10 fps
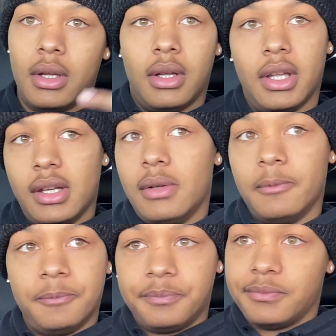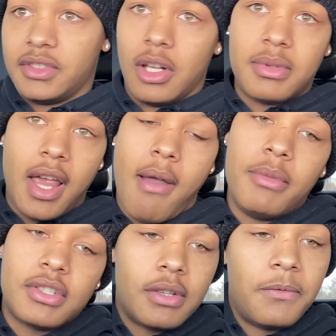And Sometimes
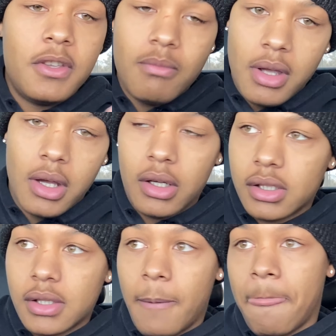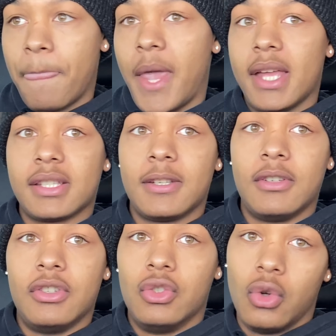it's the females that's
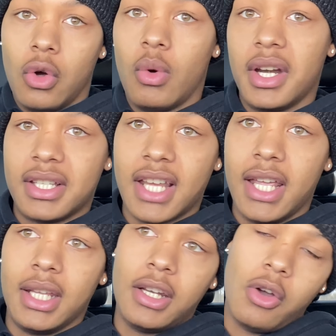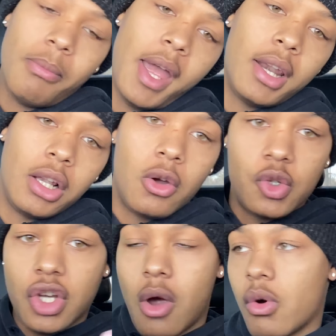doing what it takes. It don't matter. As long
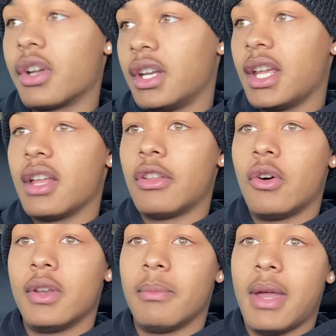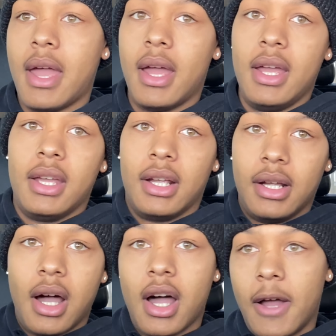as y'all working together on it, man,
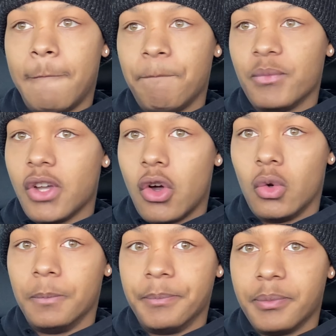God gonna